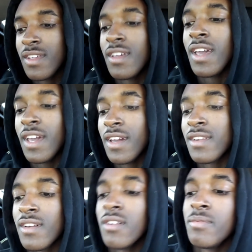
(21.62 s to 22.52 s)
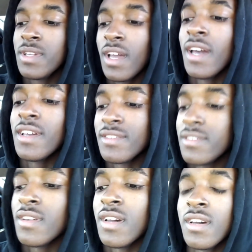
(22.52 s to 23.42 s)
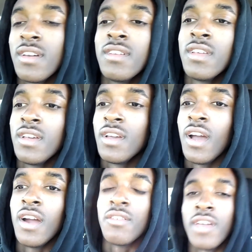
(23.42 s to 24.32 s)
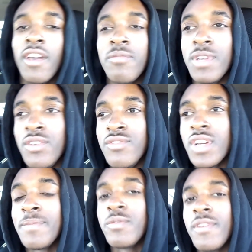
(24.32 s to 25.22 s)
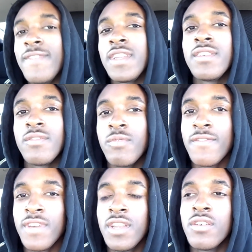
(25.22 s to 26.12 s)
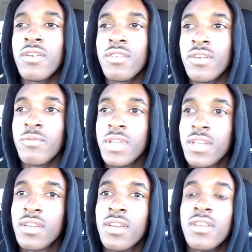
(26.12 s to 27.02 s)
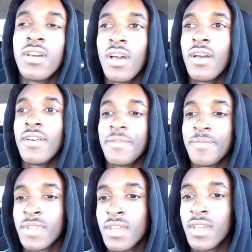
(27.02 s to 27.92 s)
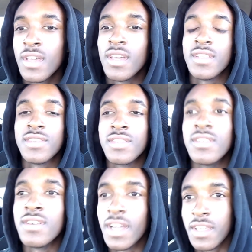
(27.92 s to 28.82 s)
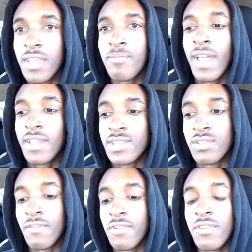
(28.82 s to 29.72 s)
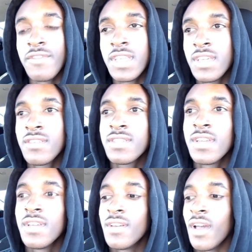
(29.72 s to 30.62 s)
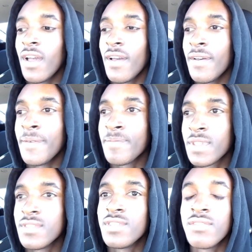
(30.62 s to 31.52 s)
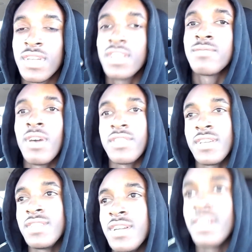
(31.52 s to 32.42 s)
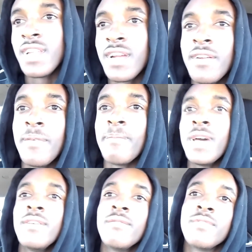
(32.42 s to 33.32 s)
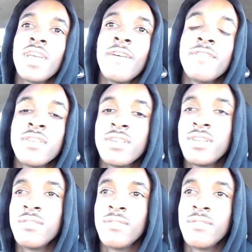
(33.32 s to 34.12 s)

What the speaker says: and hope you guys are okay with me dropping one video a week. Until I can get back into a flow of things. Just doing small things here and there, but without further ado,